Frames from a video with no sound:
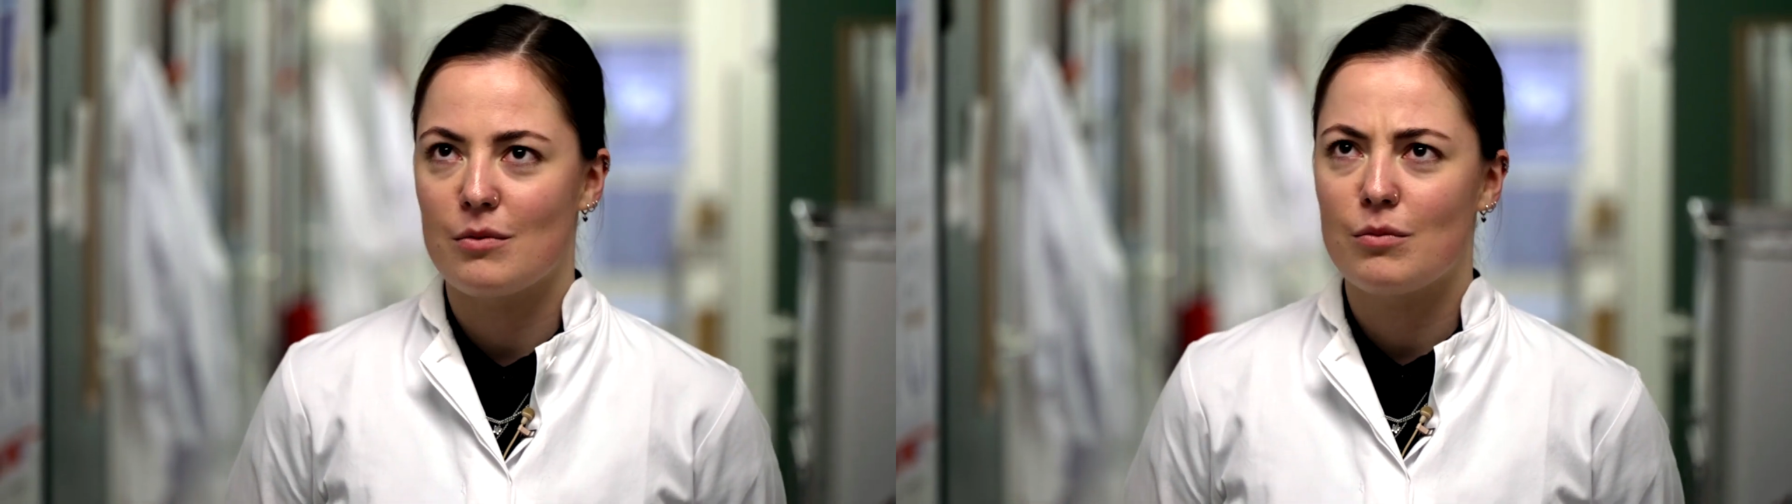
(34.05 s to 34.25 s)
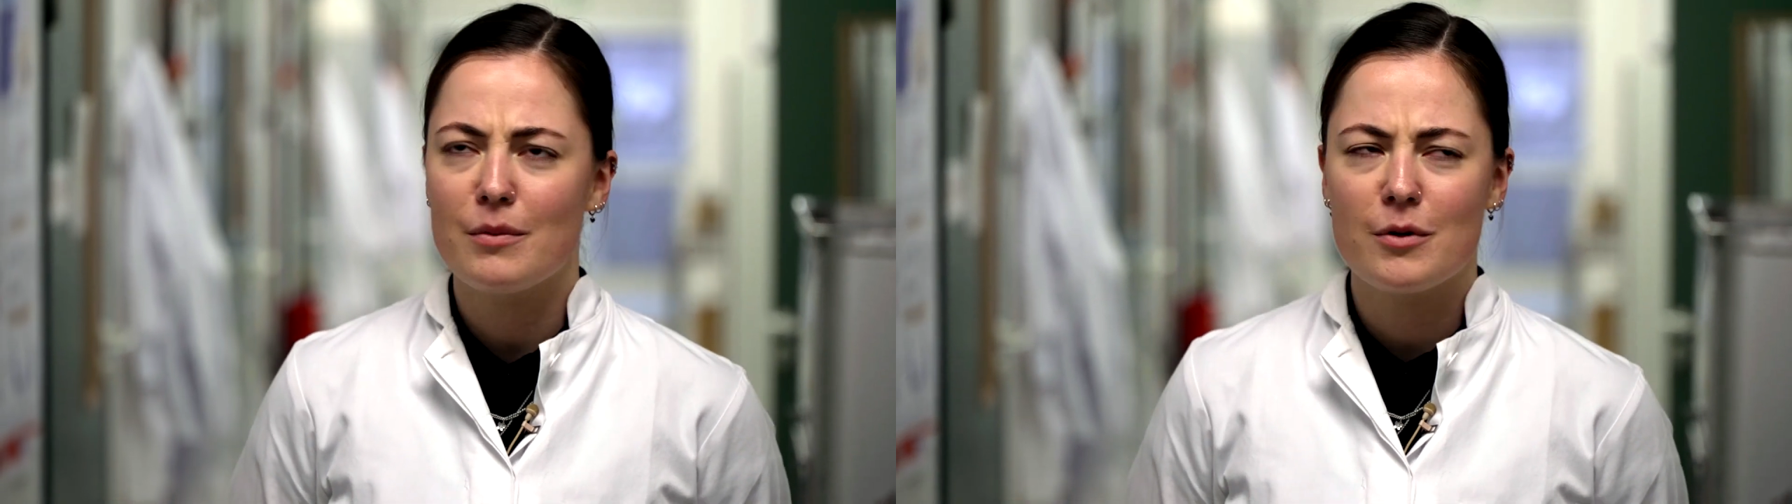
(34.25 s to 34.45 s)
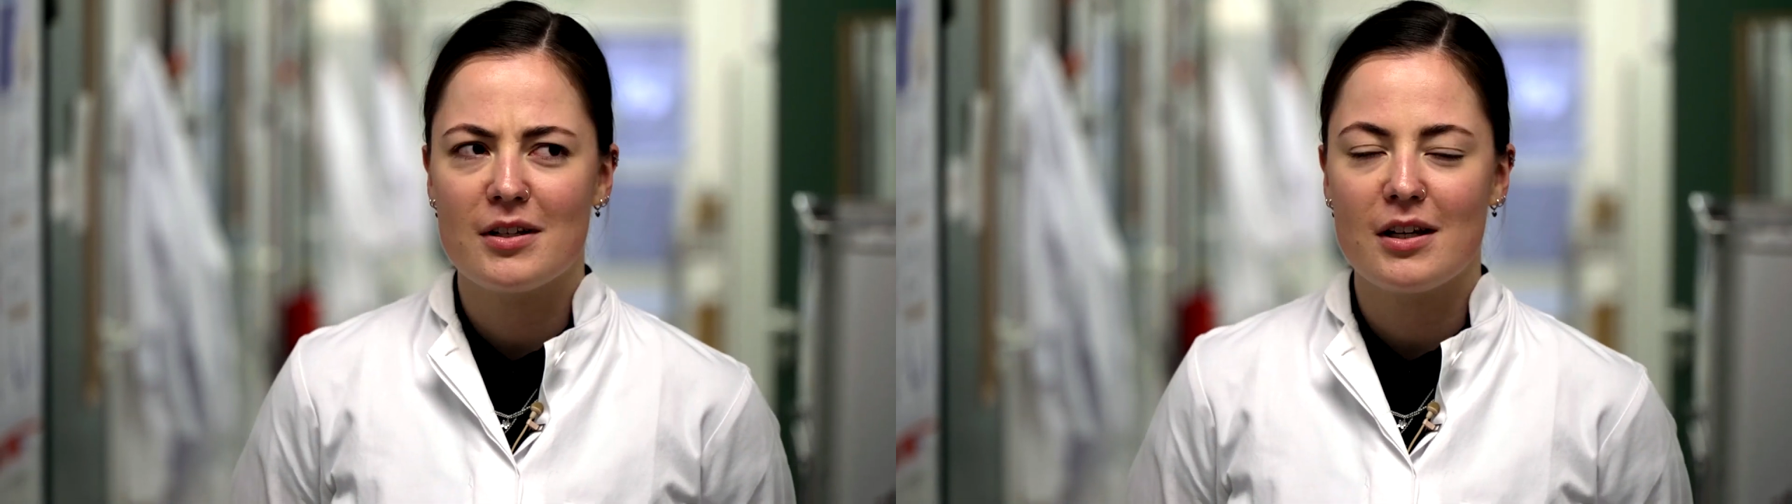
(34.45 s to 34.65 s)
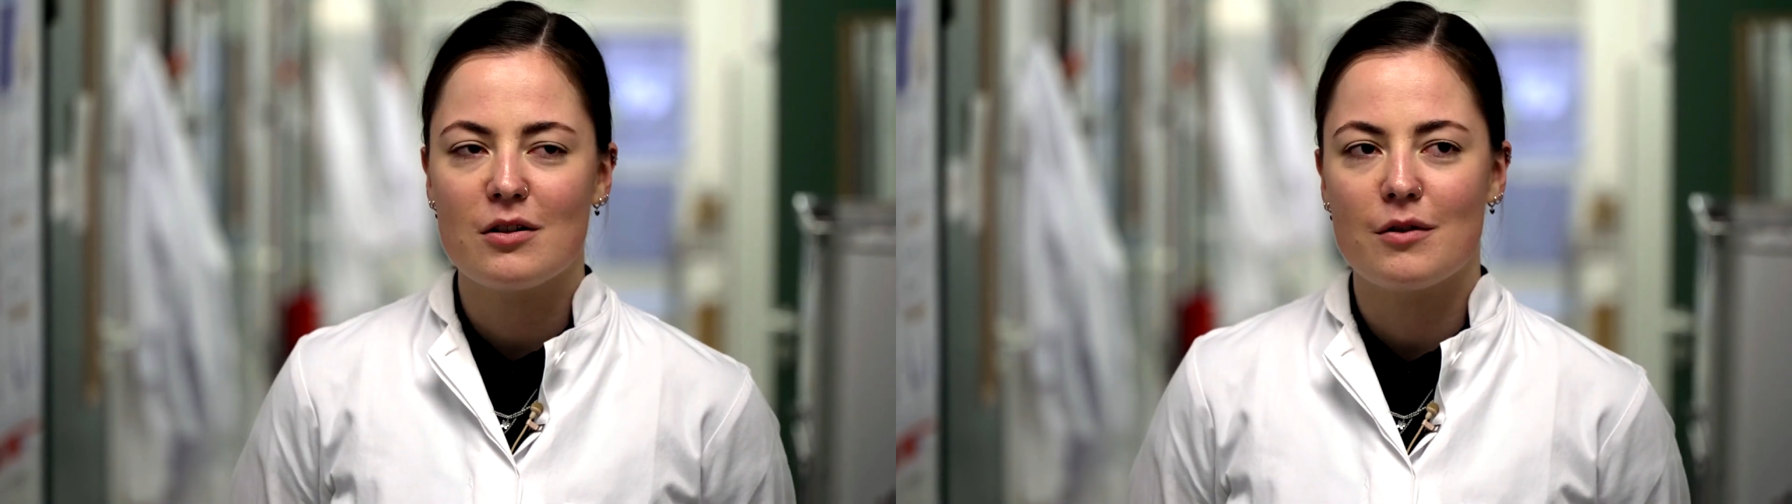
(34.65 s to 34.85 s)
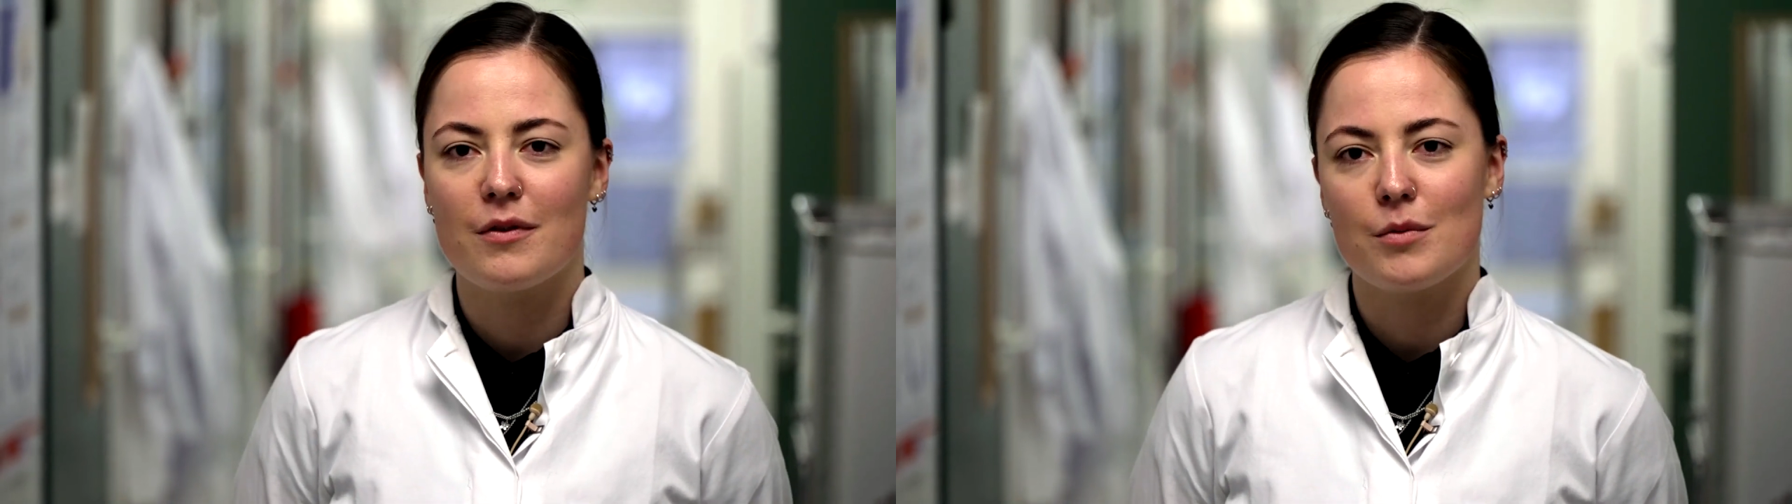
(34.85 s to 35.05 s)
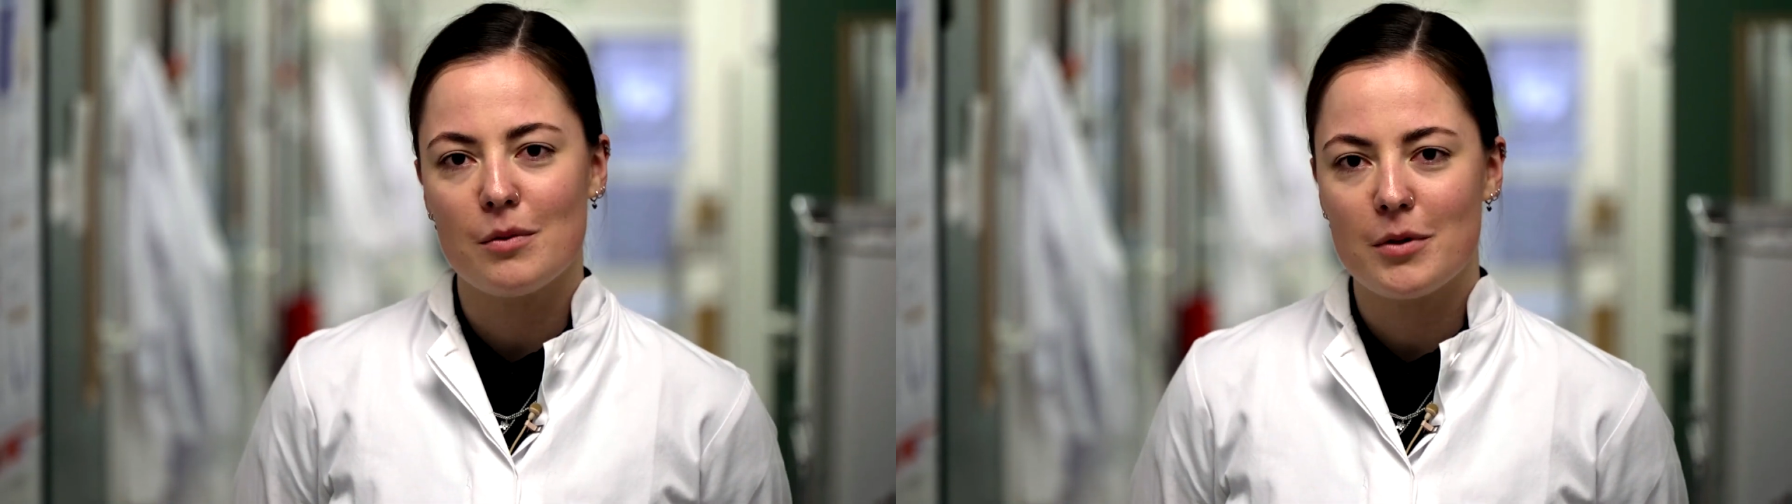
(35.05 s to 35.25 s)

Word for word: 1% of the world